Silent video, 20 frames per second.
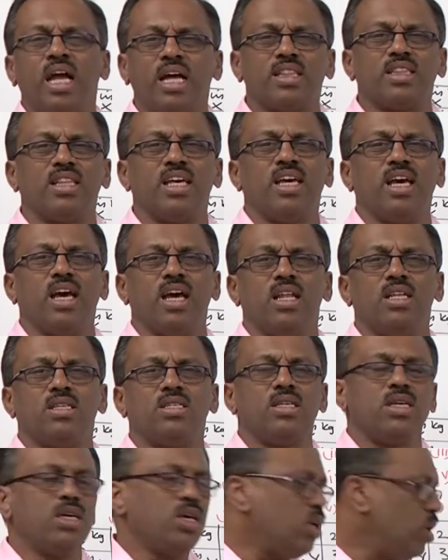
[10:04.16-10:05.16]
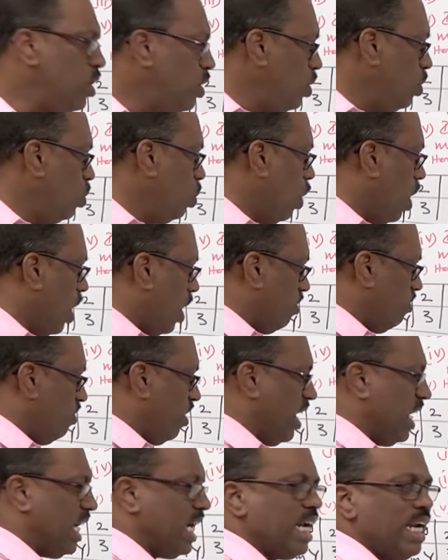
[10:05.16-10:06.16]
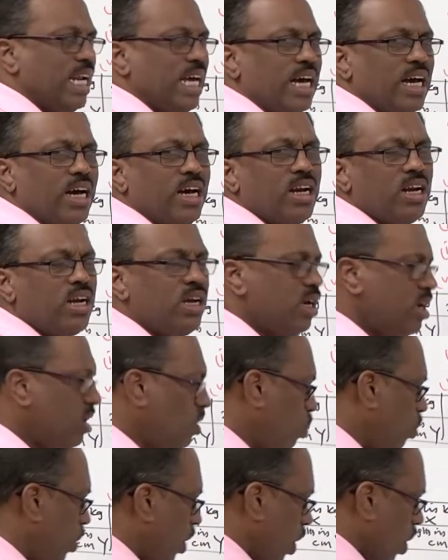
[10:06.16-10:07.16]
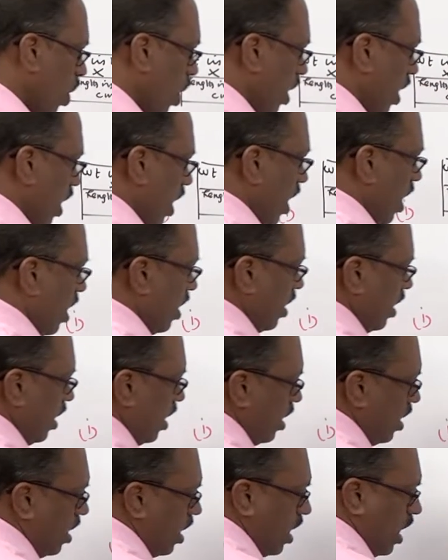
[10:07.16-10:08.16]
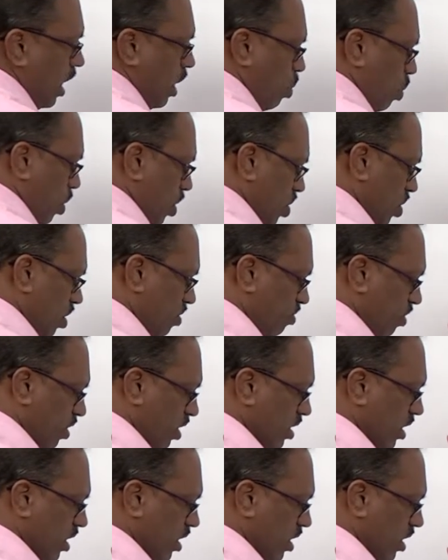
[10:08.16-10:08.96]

Nothing else. You are very clear, we got a linear equation for